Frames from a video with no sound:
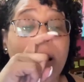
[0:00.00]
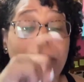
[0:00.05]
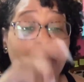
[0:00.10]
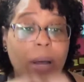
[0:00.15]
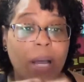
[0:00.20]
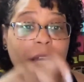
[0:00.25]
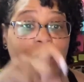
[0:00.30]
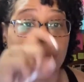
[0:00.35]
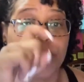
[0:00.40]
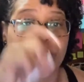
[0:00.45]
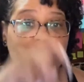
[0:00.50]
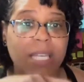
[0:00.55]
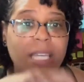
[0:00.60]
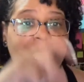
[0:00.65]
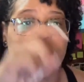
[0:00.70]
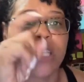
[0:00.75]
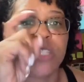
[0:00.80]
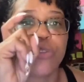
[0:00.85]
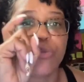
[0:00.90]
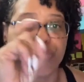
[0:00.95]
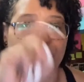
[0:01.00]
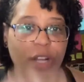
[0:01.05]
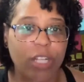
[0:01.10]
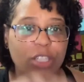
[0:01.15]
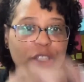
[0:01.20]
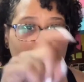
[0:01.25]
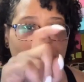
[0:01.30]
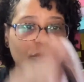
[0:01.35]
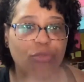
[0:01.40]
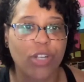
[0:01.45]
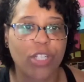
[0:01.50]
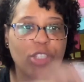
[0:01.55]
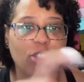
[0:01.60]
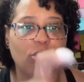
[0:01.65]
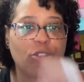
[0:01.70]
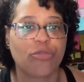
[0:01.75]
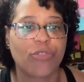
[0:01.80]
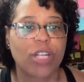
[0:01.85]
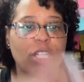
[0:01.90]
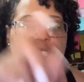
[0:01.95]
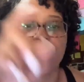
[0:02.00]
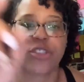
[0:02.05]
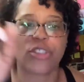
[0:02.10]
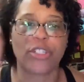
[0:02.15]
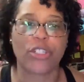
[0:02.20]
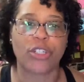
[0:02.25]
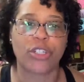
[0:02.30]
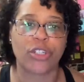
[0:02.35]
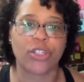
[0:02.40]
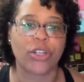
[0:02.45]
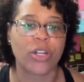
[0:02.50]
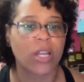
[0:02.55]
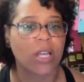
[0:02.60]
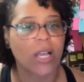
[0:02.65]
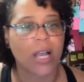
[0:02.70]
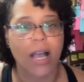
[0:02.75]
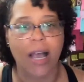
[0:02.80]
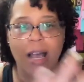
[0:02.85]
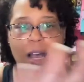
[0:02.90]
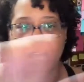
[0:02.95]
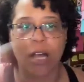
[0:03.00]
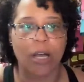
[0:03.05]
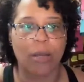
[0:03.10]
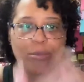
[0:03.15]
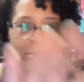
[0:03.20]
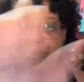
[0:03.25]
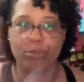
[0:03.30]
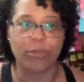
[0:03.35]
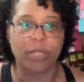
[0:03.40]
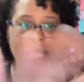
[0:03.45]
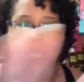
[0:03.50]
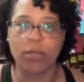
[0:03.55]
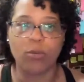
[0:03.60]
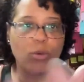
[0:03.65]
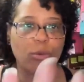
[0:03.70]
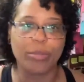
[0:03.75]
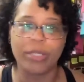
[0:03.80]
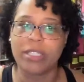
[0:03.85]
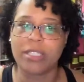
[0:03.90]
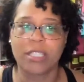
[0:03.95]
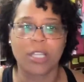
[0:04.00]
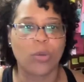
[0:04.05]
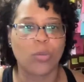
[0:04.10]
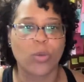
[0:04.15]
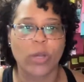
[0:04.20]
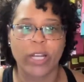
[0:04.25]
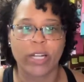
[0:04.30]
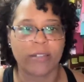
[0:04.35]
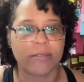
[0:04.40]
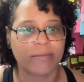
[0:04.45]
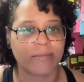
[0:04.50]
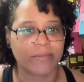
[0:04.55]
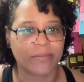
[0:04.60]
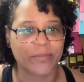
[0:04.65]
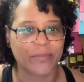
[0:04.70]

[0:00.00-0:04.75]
but please register register register um, link will be somewhere